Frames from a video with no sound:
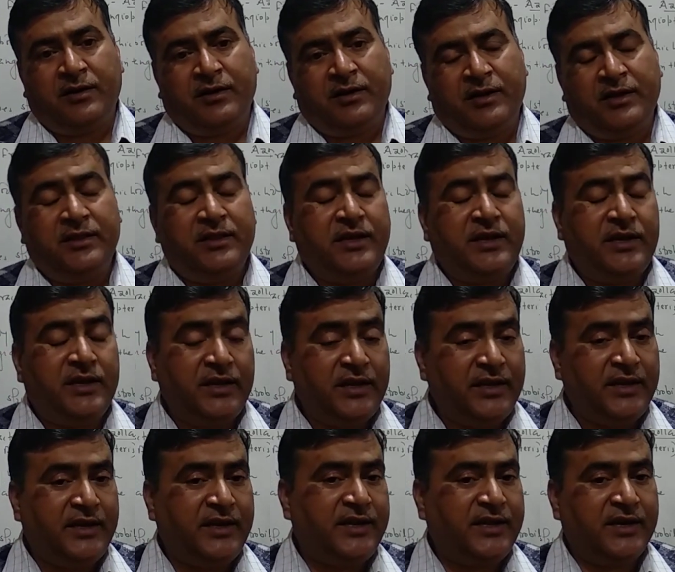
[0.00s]
In the
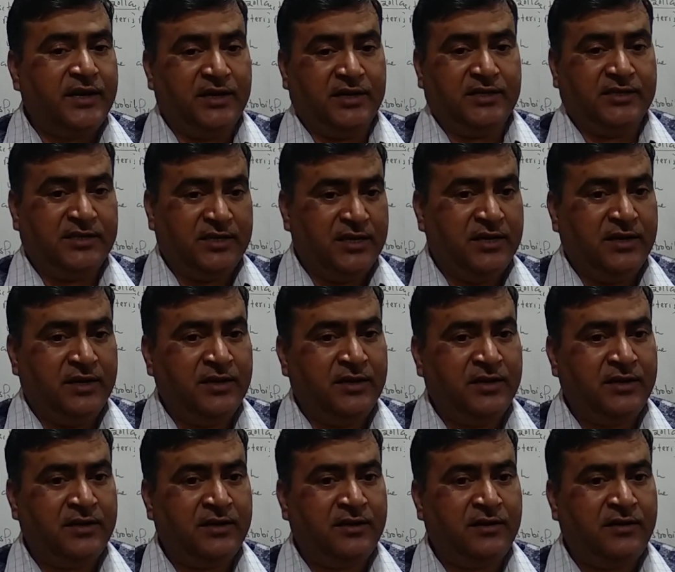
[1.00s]
hilly areas,
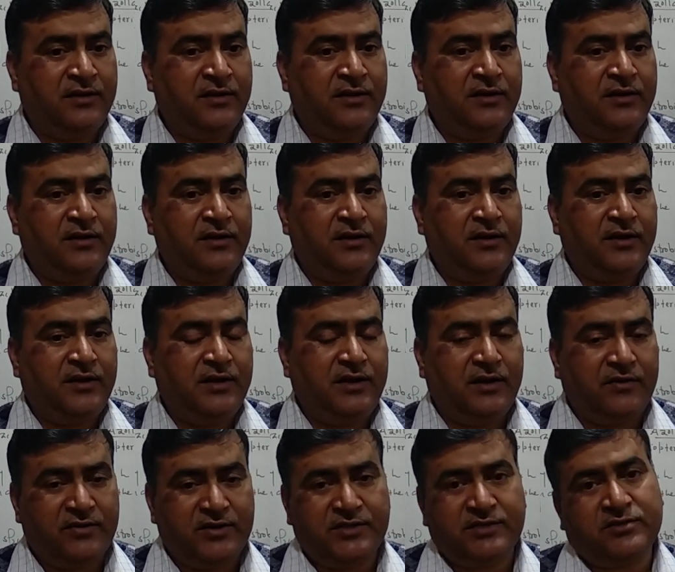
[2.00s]
in
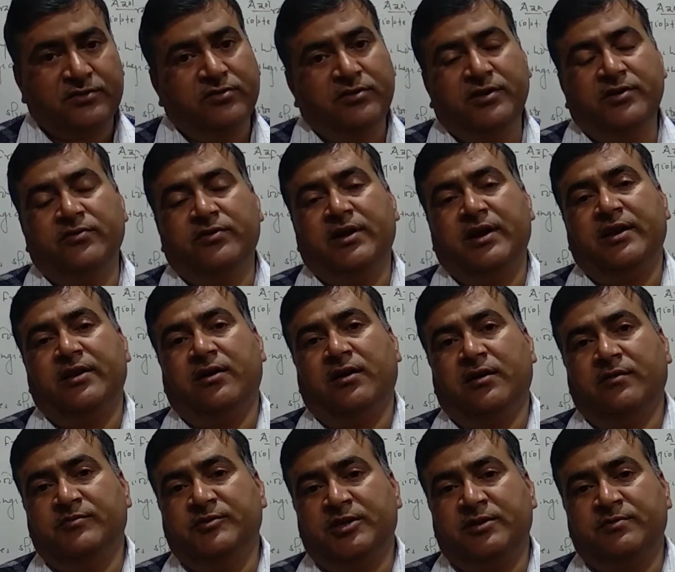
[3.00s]
our school you can
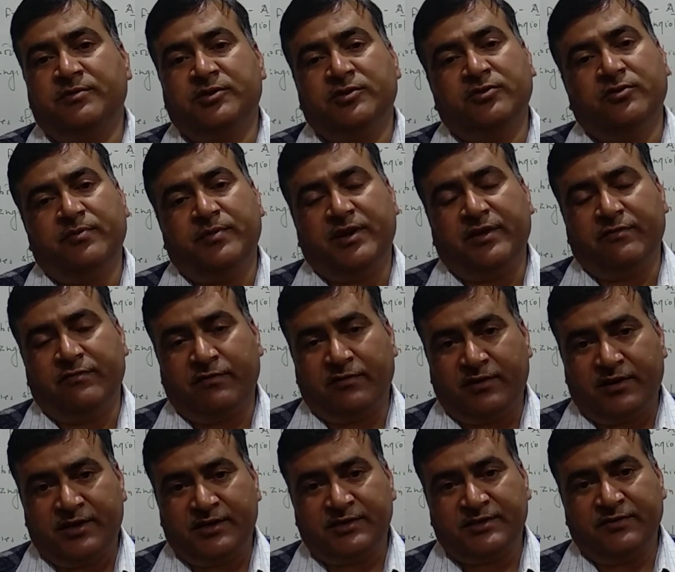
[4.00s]
observe so many
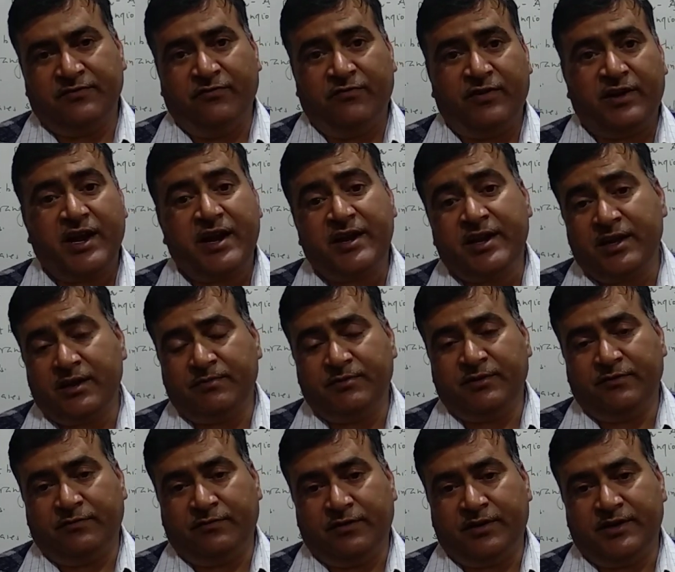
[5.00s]
ferns, variety of
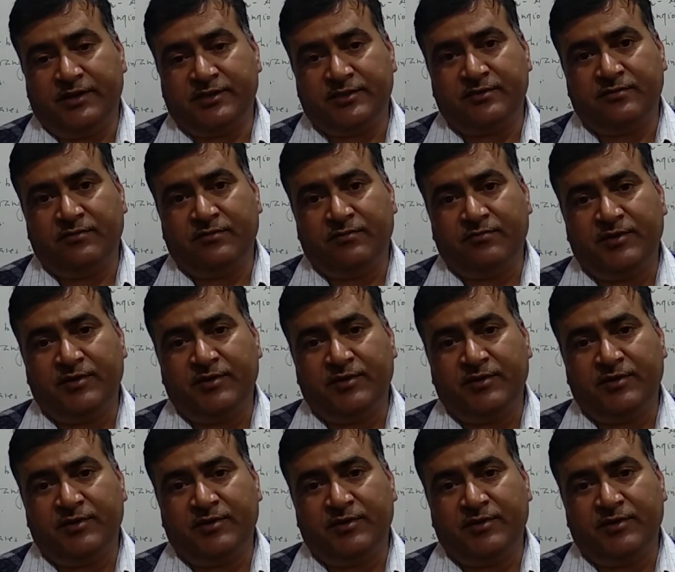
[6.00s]
the ferns,